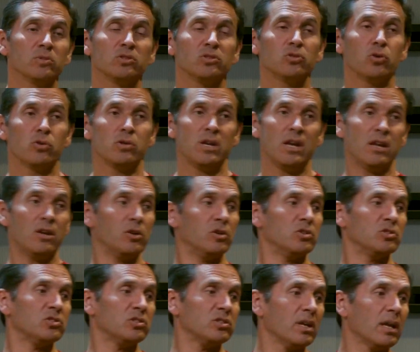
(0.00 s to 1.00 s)

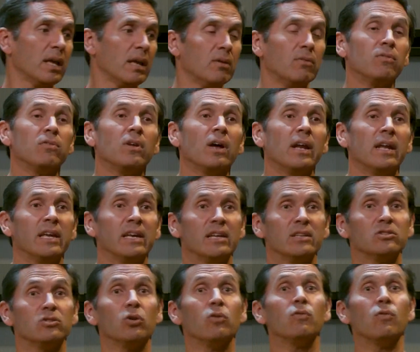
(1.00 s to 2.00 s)
tornadoes, flooding, and
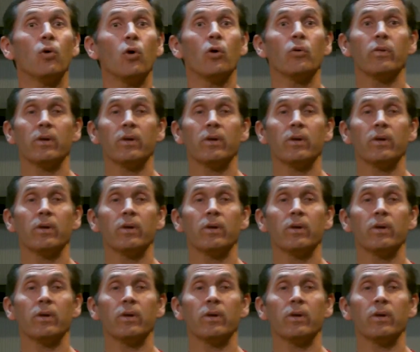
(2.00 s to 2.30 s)
so forth?